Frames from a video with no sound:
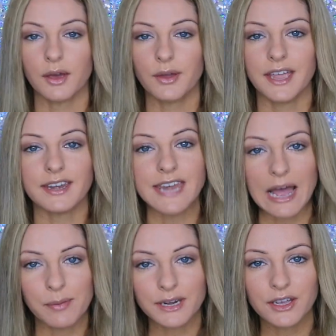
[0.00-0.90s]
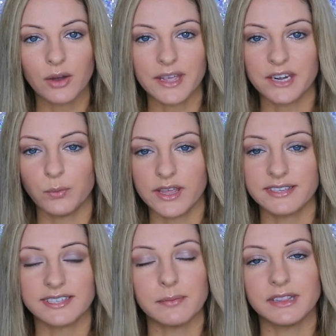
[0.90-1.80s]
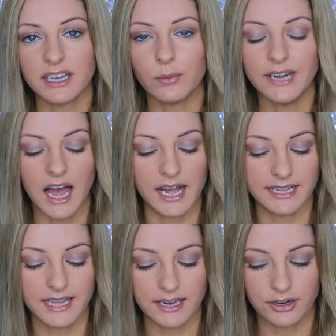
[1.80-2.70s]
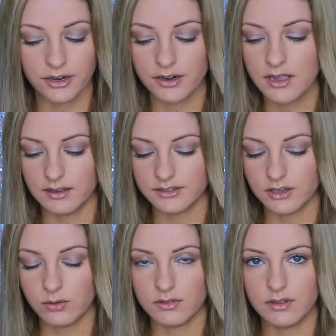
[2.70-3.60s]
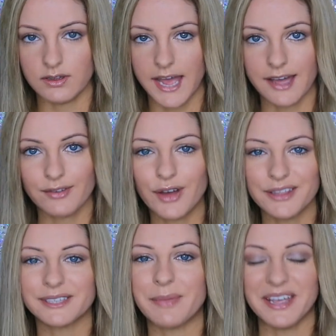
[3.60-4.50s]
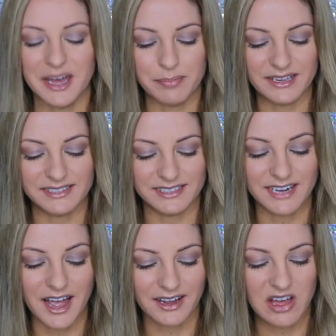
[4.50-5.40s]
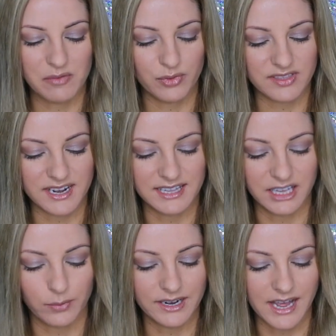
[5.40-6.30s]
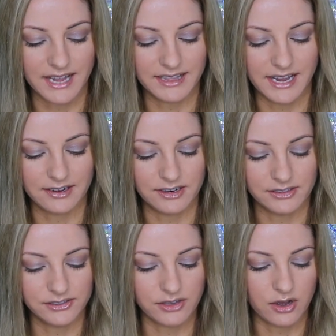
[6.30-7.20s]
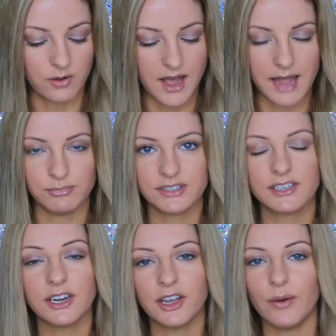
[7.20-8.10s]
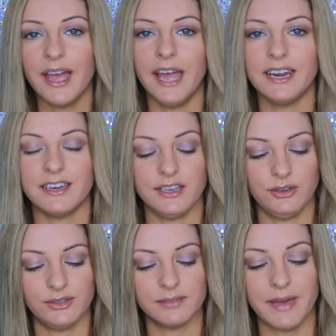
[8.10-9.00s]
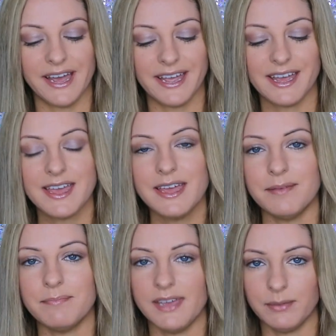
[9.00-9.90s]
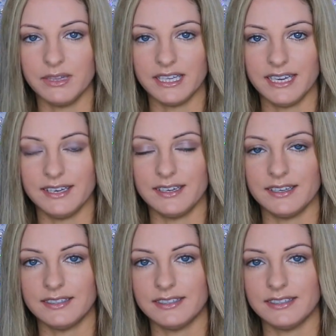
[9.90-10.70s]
Okay, now I'm going to go in with some liquid eyeliner. So out of all this makeup, it did not come with any liquid eyeliner, so I'm just gonna go ahead and use my Maybelline